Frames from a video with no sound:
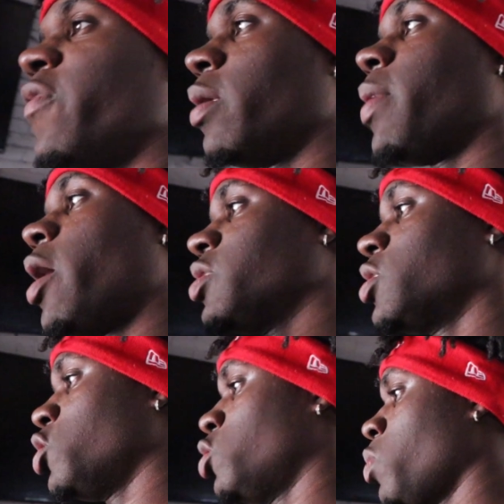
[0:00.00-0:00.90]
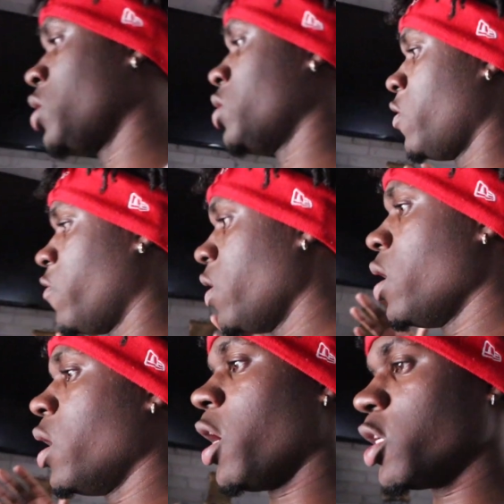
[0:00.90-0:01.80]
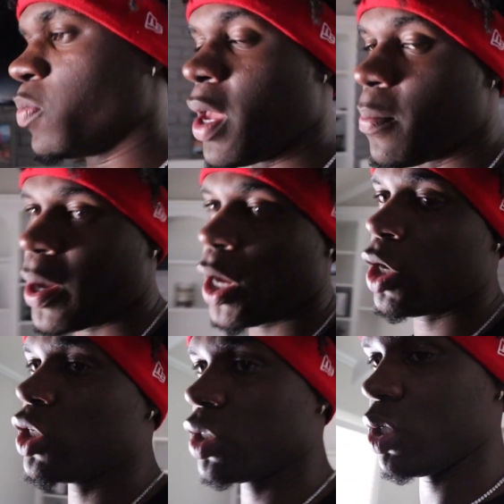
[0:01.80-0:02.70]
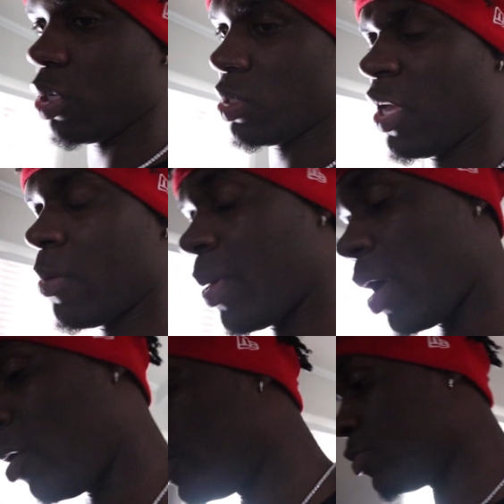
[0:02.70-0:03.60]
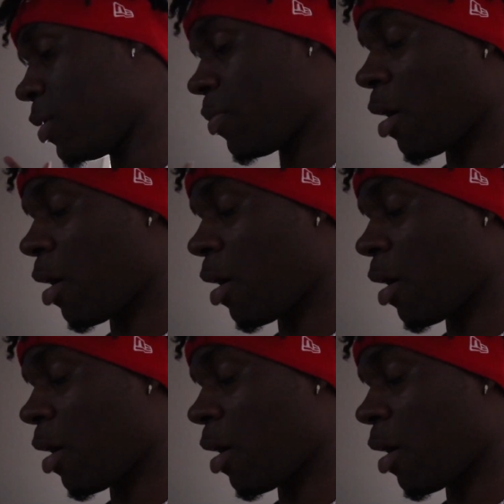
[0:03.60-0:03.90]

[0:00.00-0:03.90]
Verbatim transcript: feel about the situation of us being parents, you know what I'm saying? Parent, being